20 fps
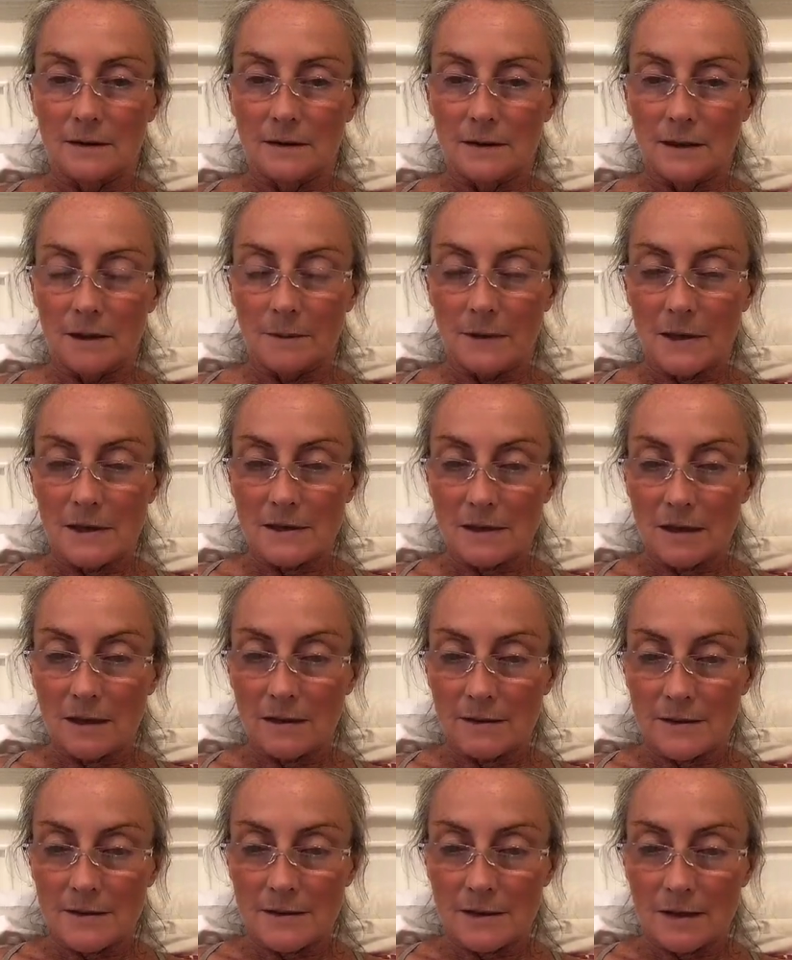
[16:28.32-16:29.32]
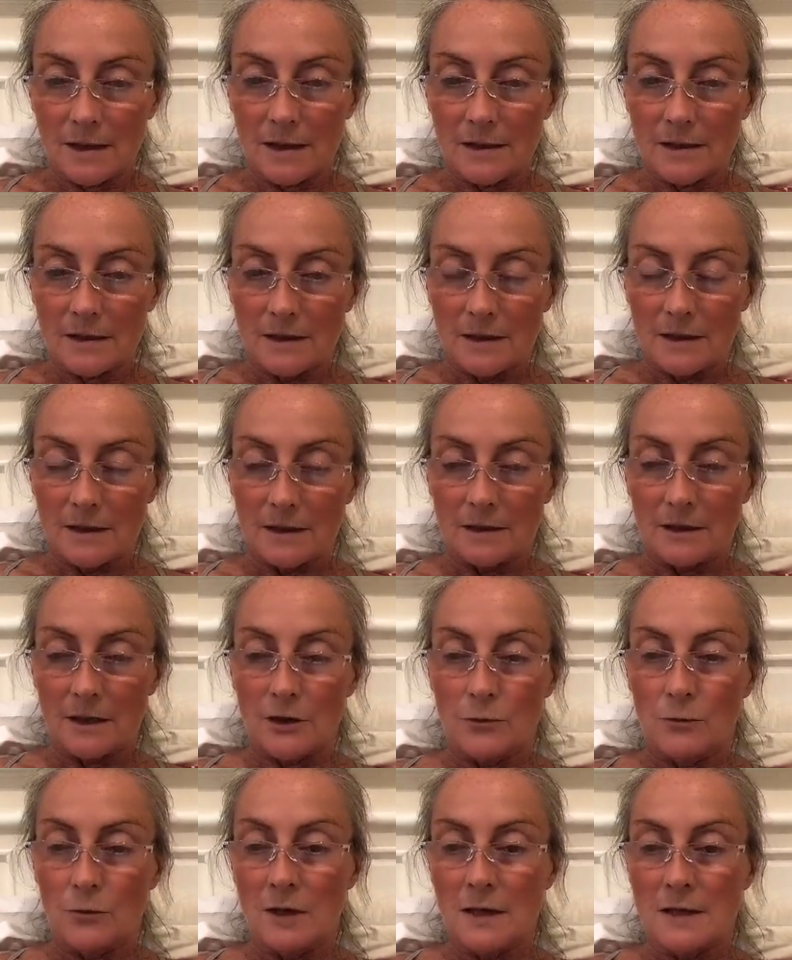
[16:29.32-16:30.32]
But that's outside.
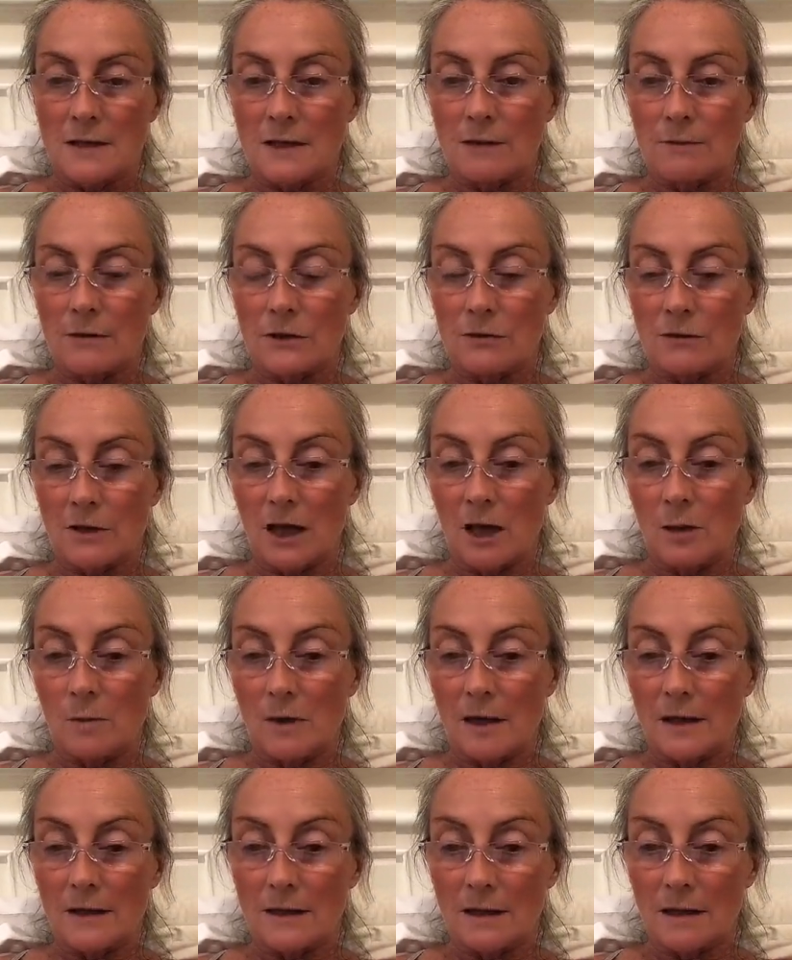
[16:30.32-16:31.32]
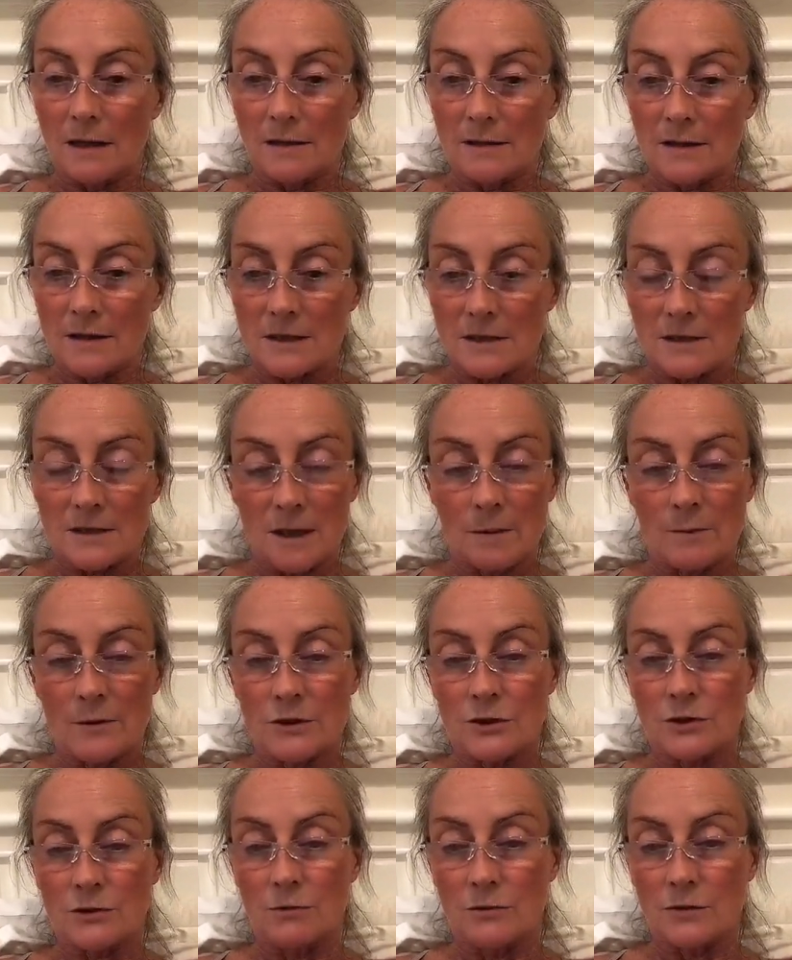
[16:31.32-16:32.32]
In winter we're talking about here. There's a summer
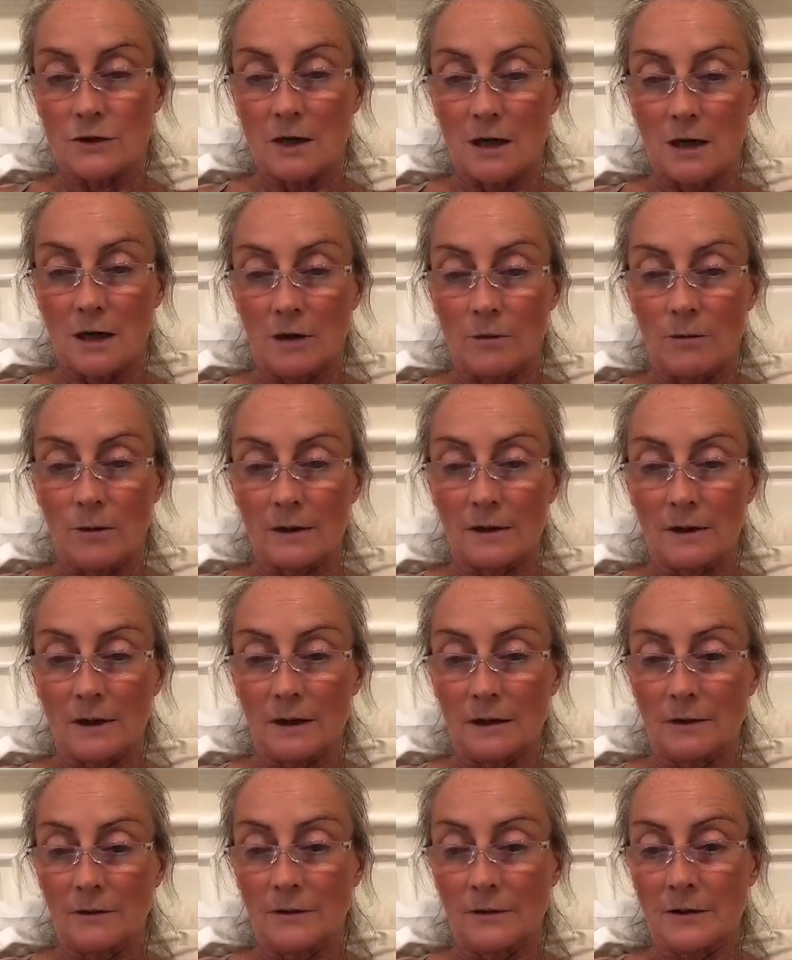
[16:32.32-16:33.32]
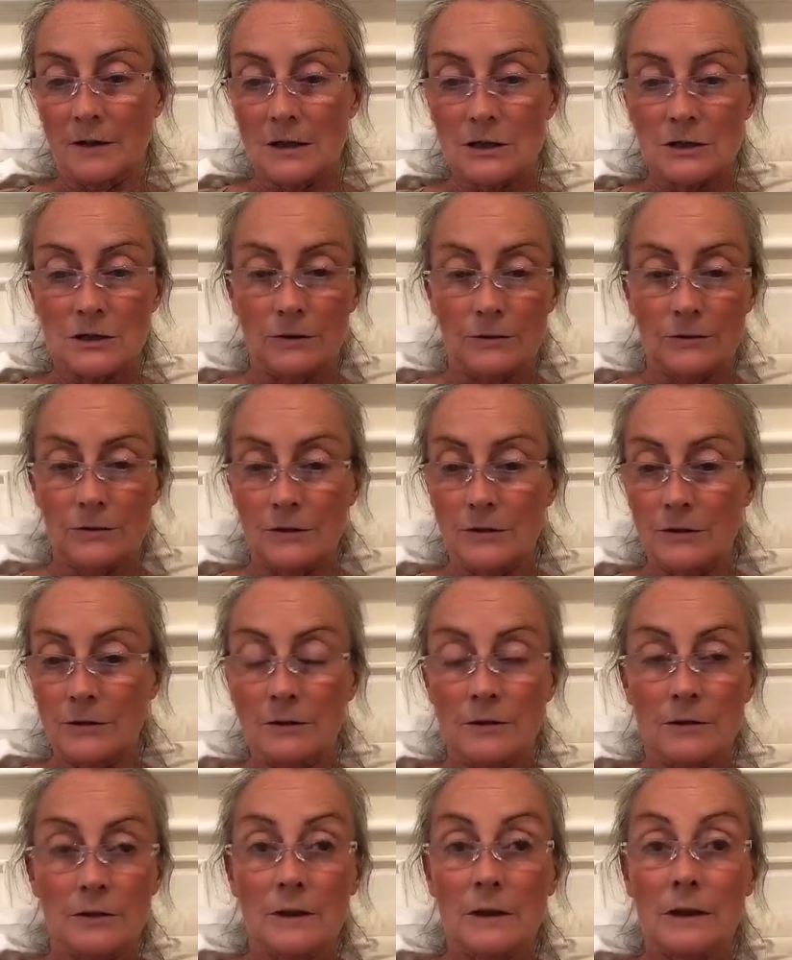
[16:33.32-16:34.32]
short. What the hell do these children
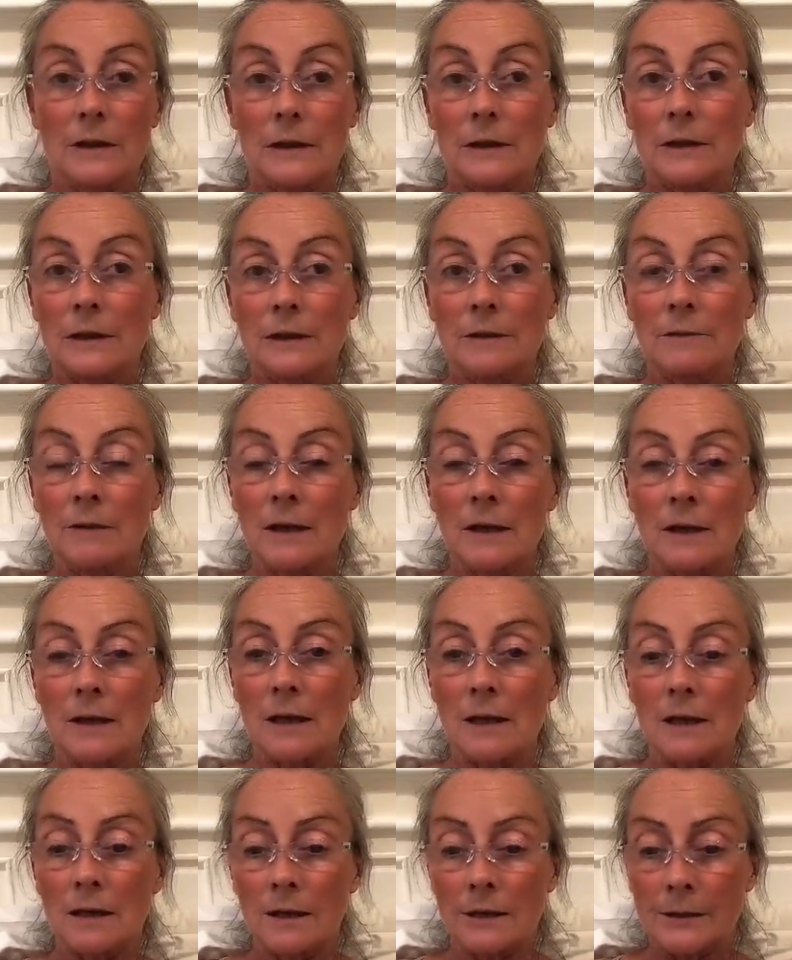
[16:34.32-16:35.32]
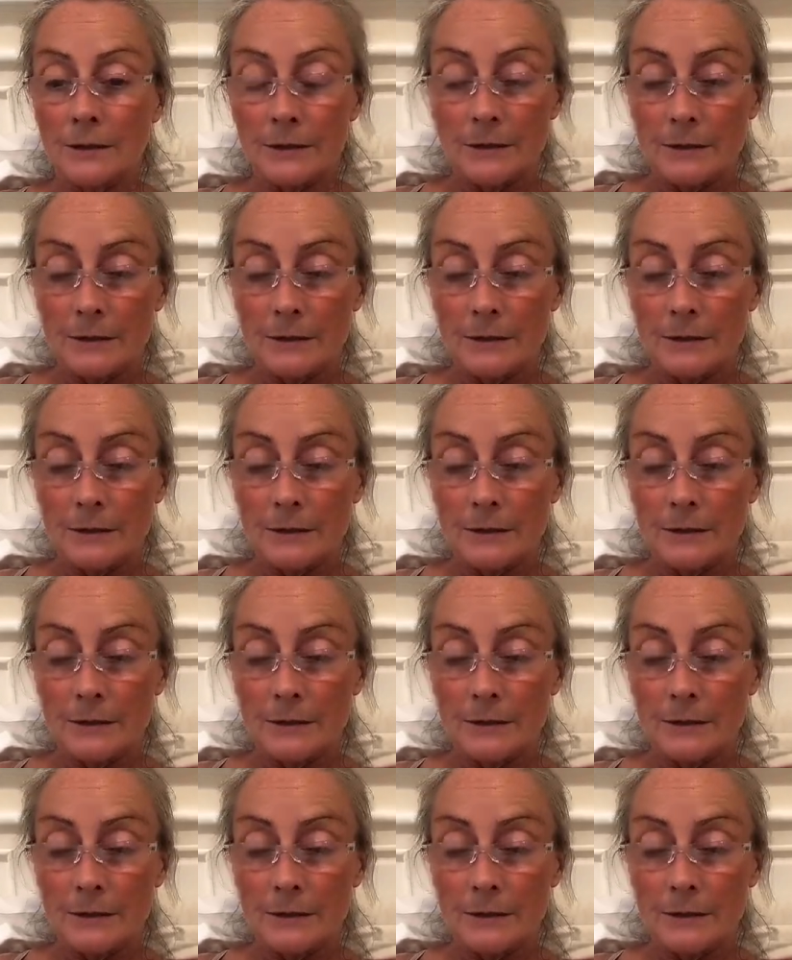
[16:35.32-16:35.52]
do? Where do they go?